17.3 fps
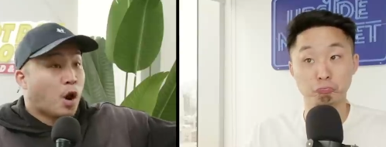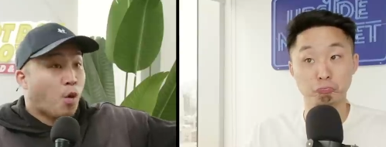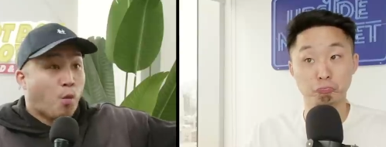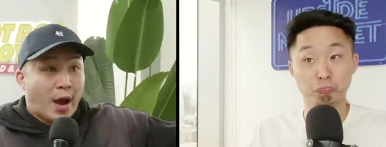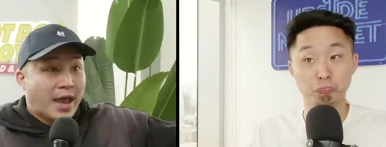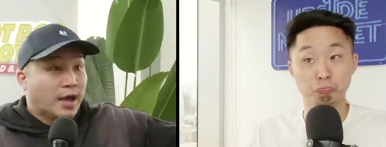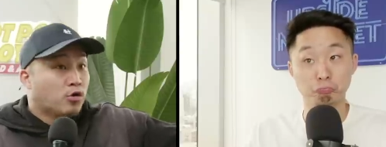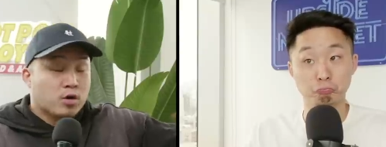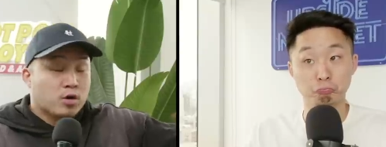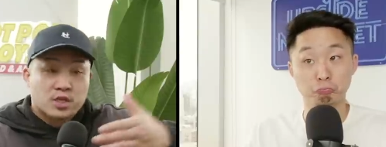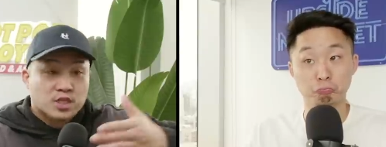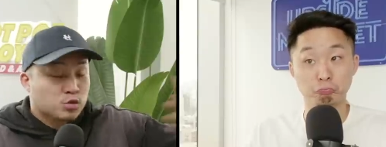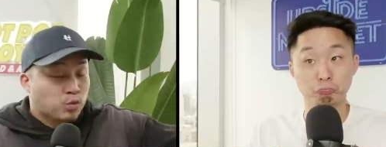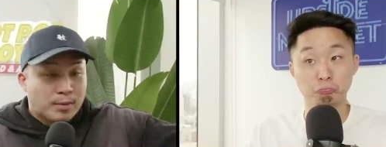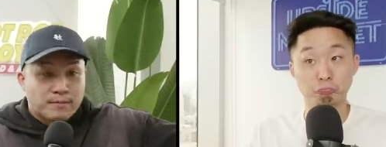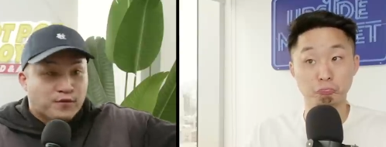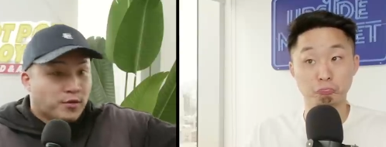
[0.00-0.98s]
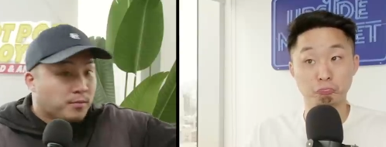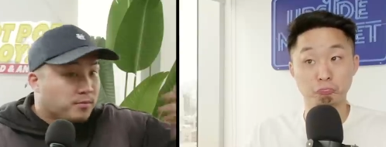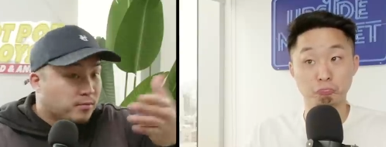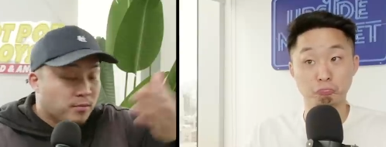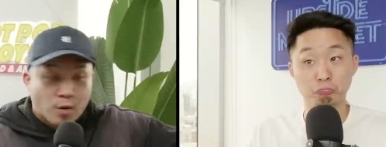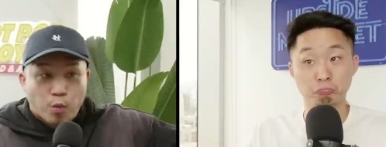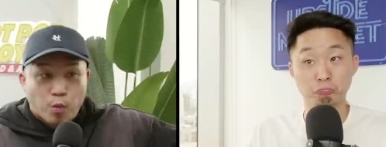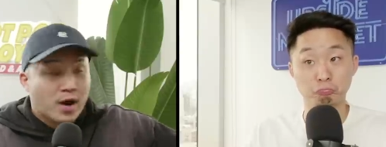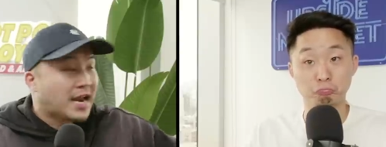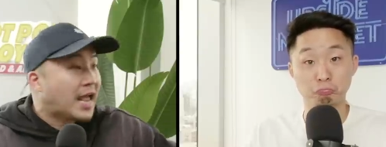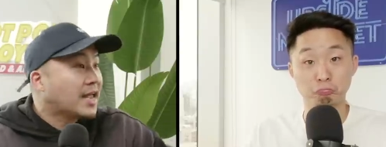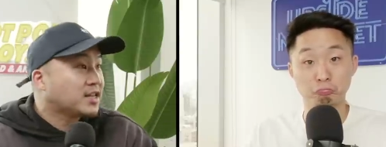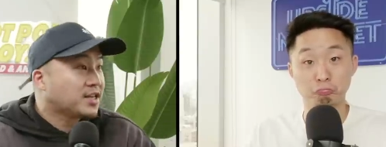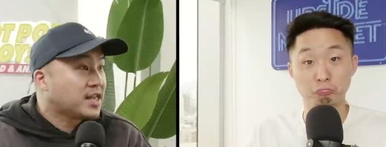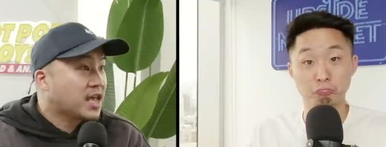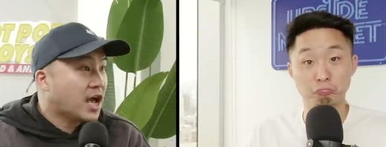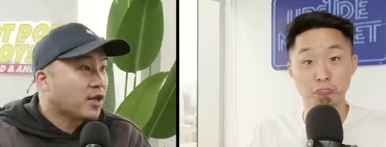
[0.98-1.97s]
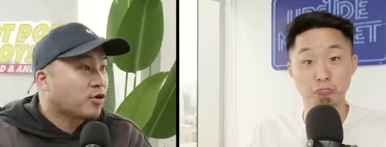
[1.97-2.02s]
Speaker 1: a whale could swim from one end
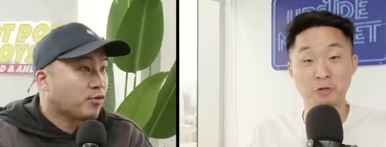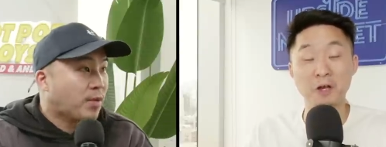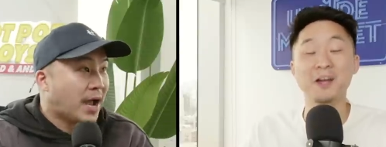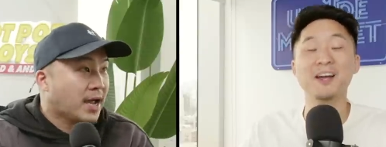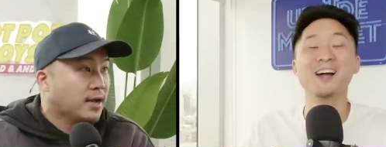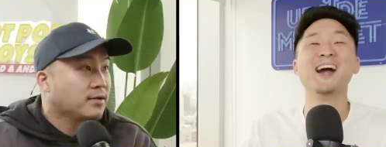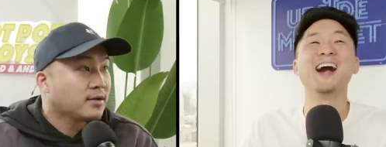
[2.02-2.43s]
to the other, right?